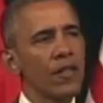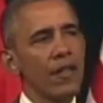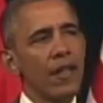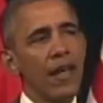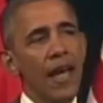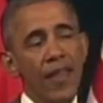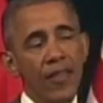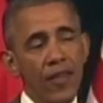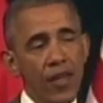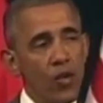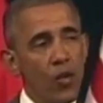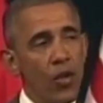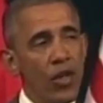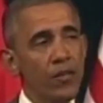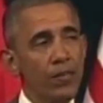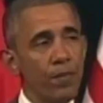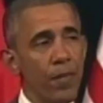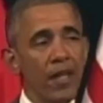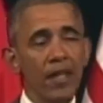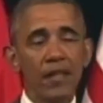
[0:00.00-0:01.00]
and the
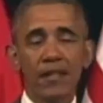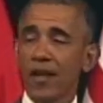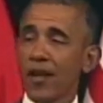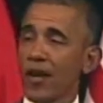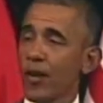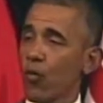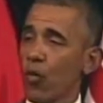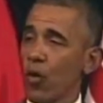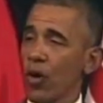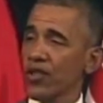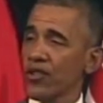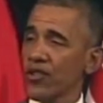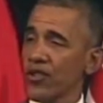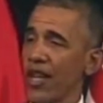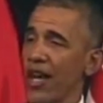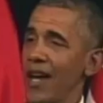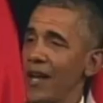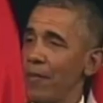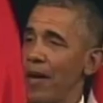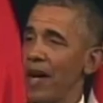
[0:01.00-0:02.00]
U.S. military worked
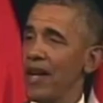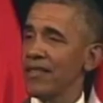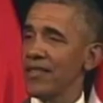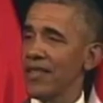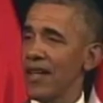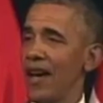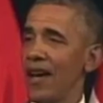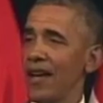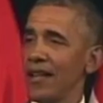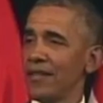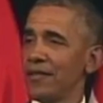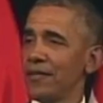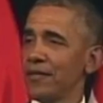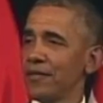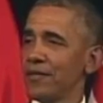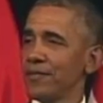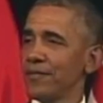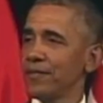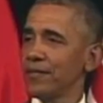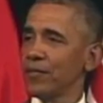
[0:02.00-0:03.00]
side by side
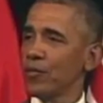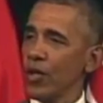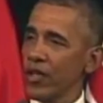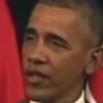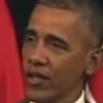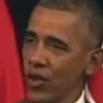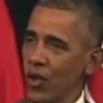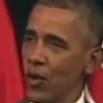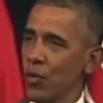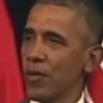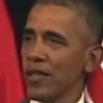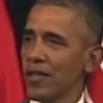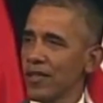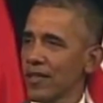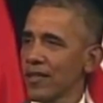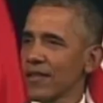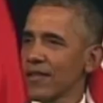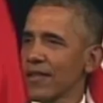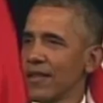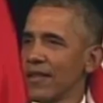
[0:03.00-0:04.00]
with
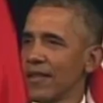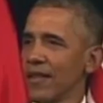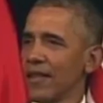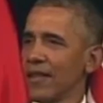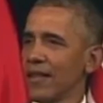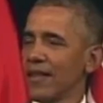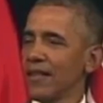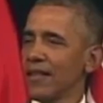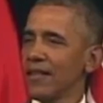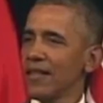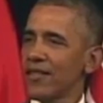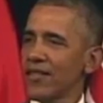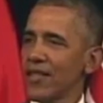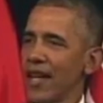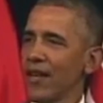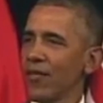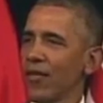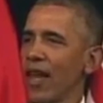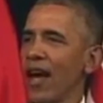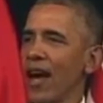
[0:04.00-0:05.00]
Cubans to
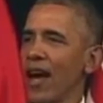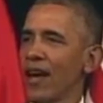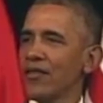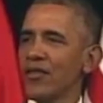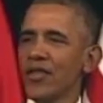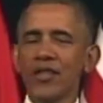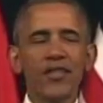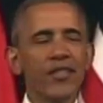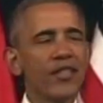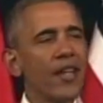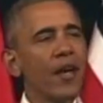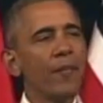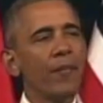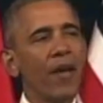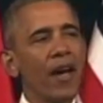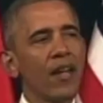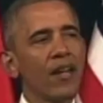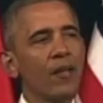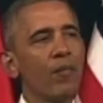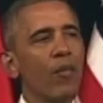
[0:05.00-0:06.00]
save lives and stamp
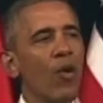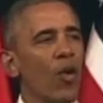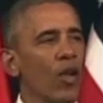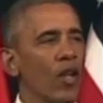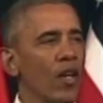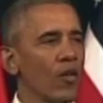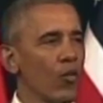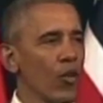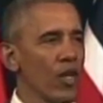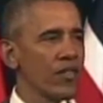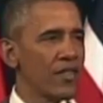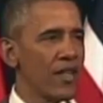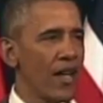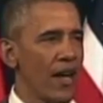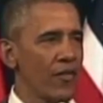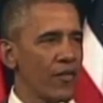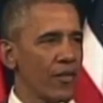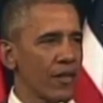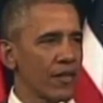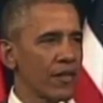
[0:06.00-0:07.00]
out Ebola in West
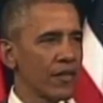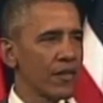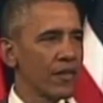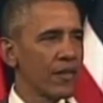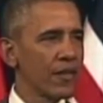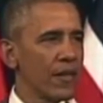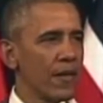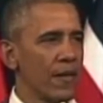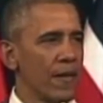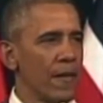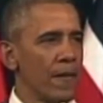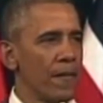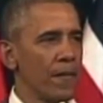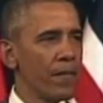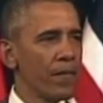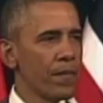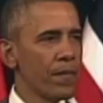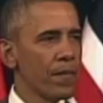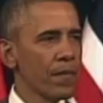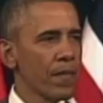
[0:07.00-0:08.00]
Africa.
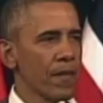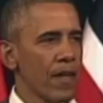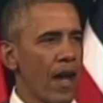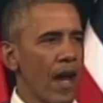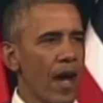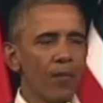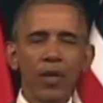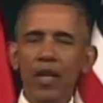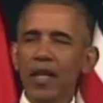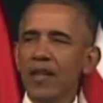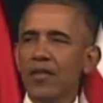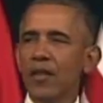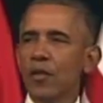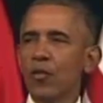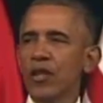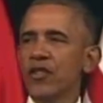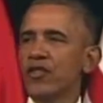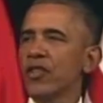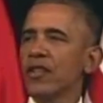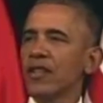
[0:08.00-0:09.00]
I believe that
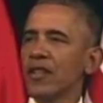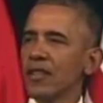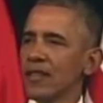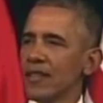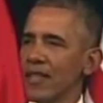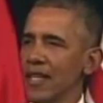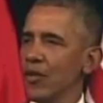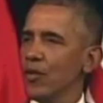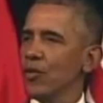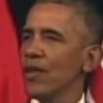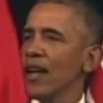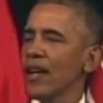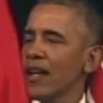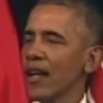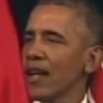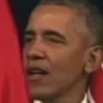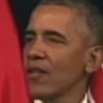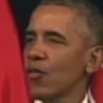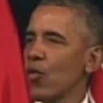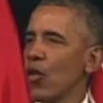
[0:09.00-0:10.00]
we should continue that
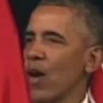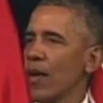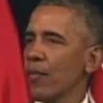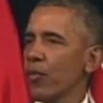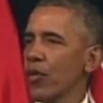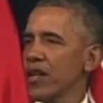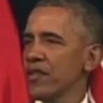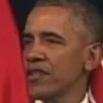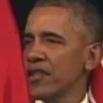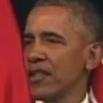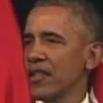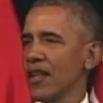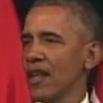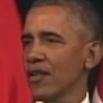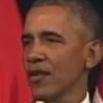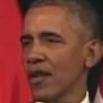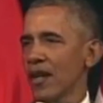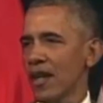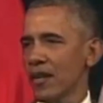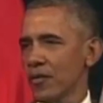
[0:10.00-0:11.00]
kind of cooperation in
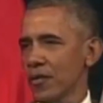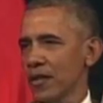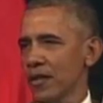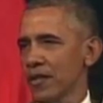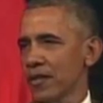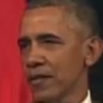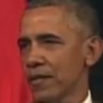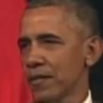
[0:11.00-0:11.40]
other countries.